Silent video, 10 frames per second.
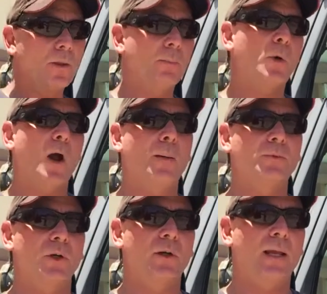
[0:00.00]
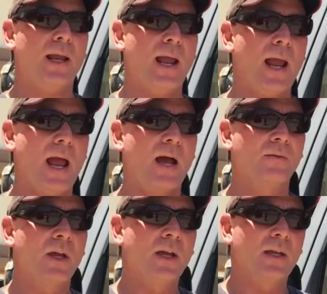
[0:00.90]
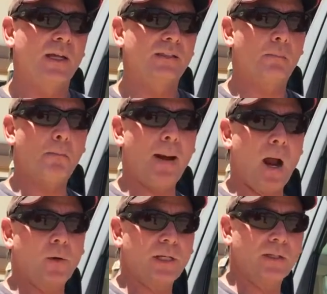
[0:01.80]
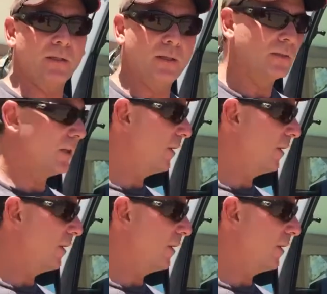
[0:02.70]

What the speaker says: of the problems you're going to have is mounting to